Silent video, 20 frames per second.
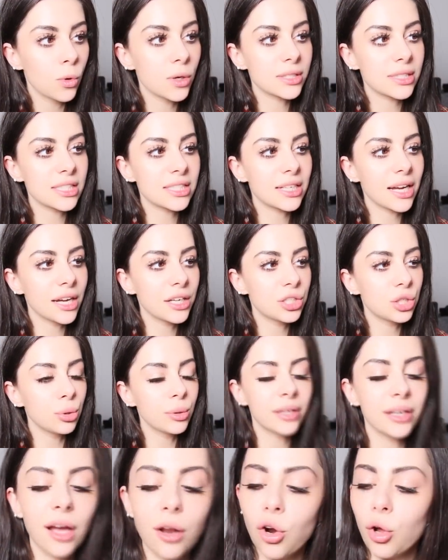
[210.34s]
What's this guy
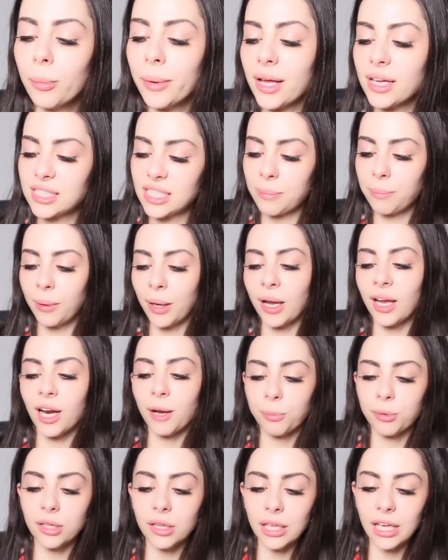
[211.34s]
doing? Not only is he picking
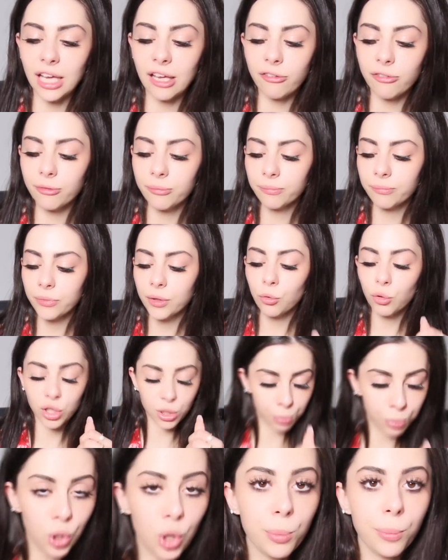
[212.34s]
up a leaf
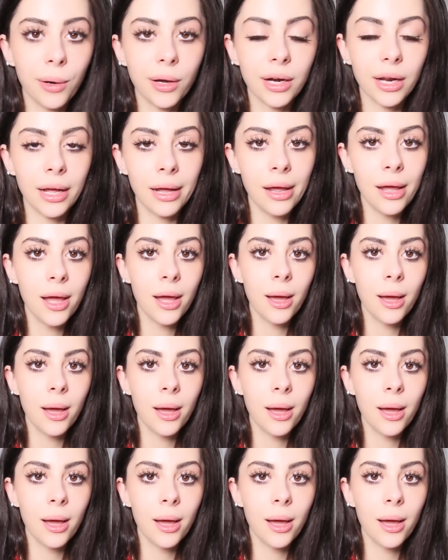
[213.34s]
with poop on it,